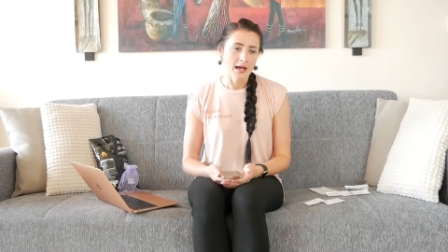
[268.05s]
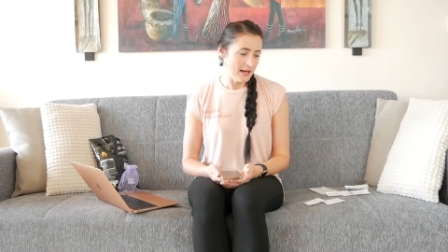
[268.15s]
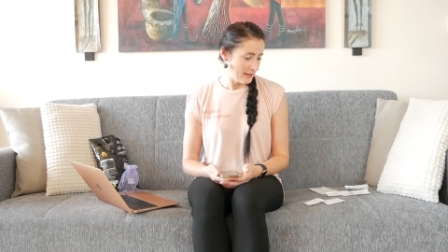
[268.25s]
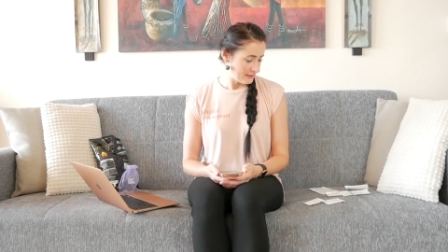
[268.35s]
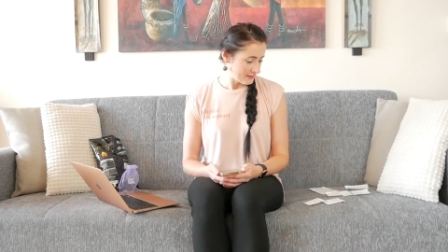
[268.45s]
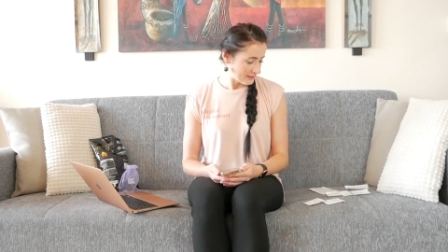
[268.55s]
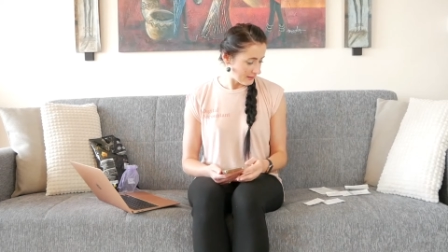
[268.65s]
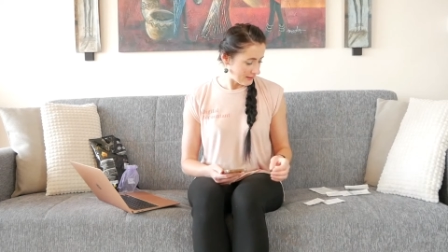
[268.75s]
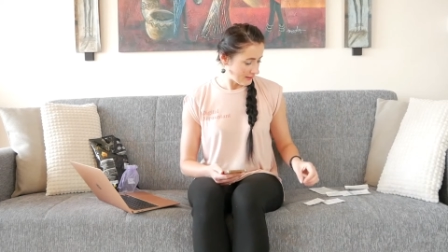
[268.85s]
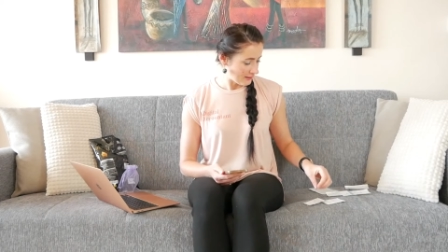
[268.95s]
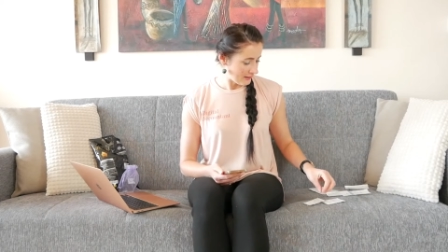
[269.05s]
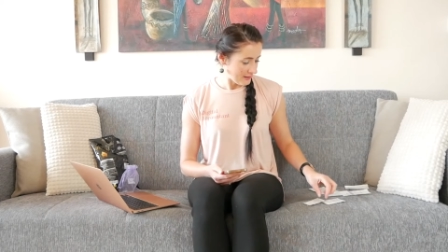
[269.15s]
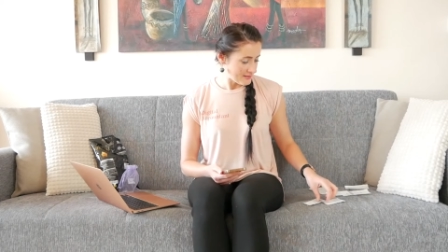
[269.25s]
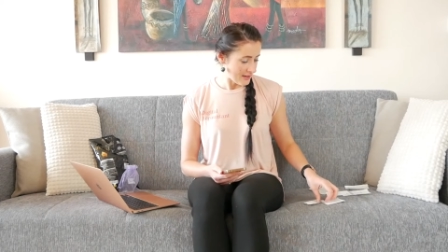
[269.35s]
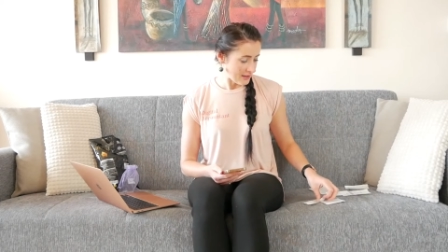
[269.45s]
and
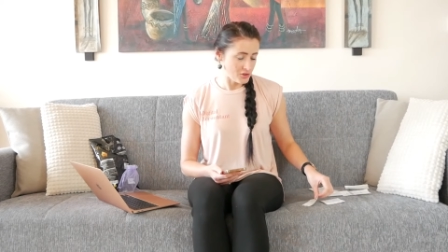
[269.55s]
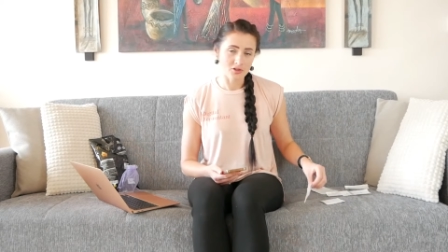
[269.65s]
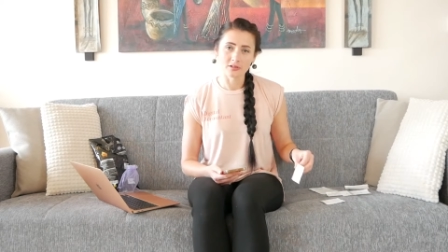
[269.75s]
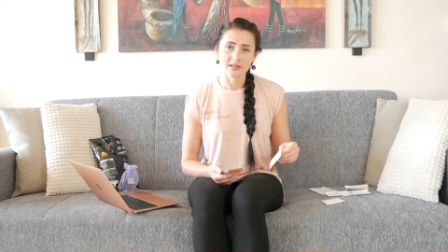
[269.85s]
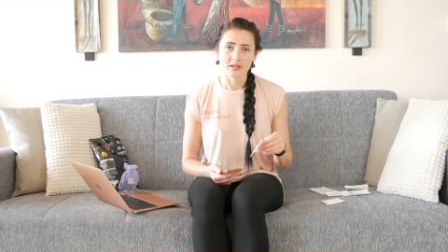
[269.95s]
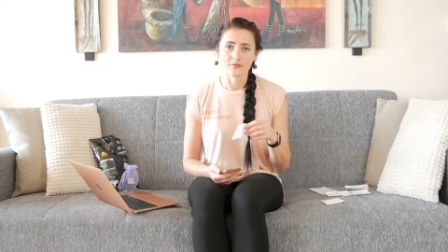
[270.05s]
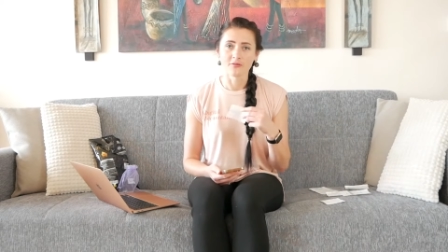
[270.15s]
it's actually